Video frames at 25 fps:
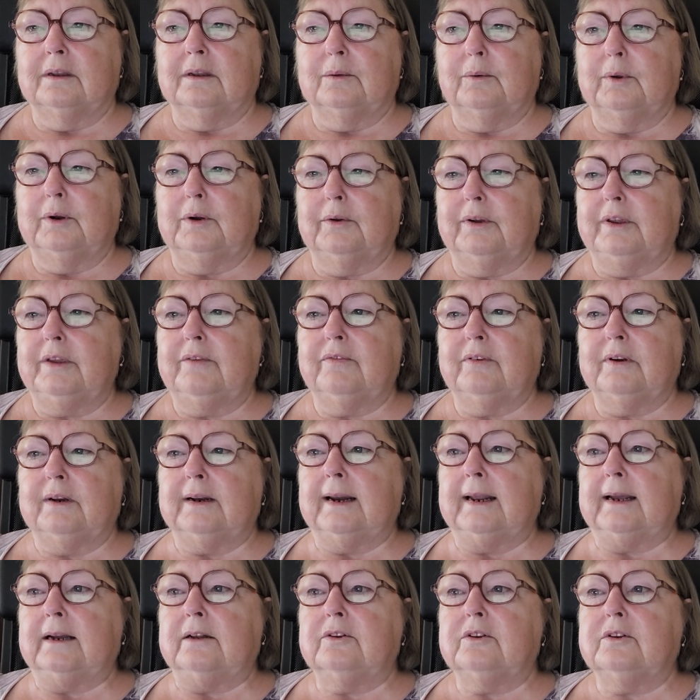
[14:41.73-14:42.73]
We're not even
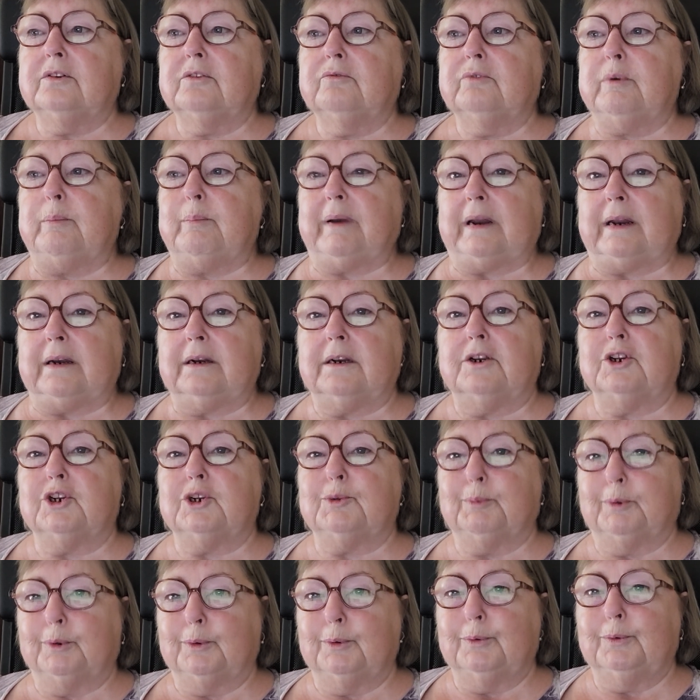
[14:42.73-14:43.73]
allowed to
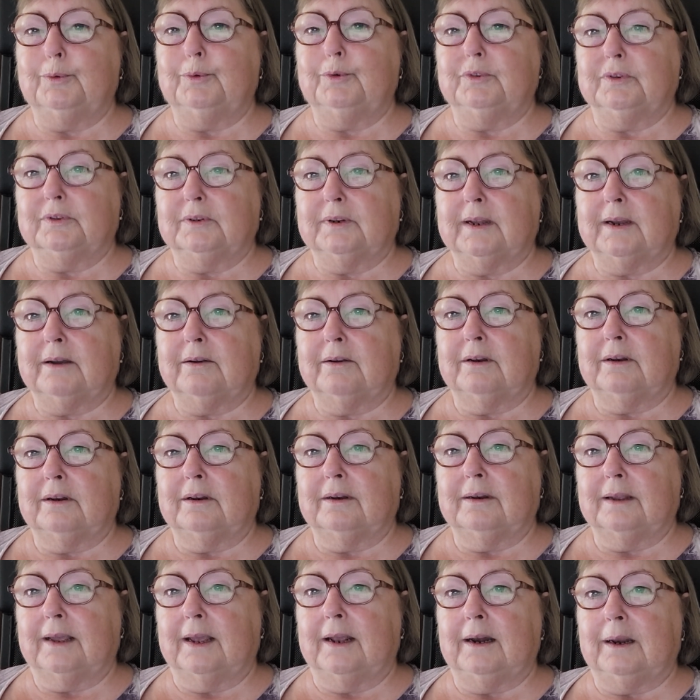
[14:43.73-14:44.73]
replenish pools now
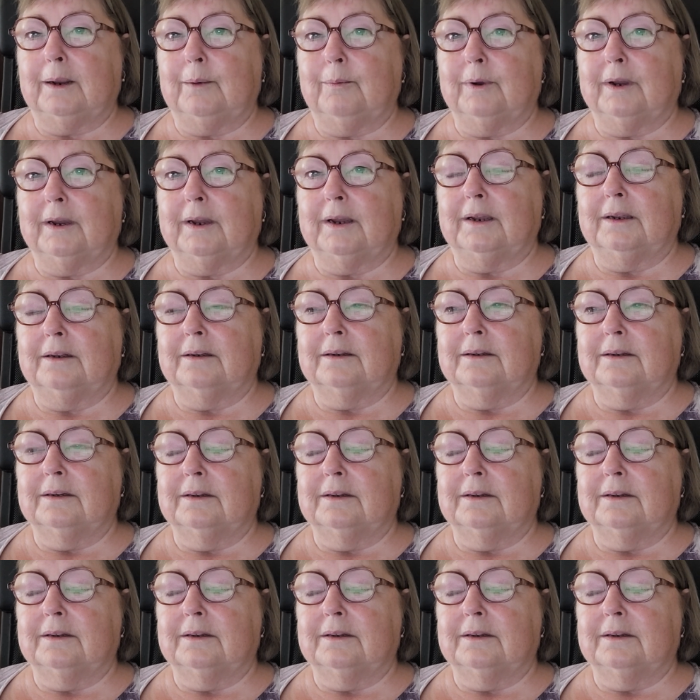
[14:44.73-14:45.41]
anyway.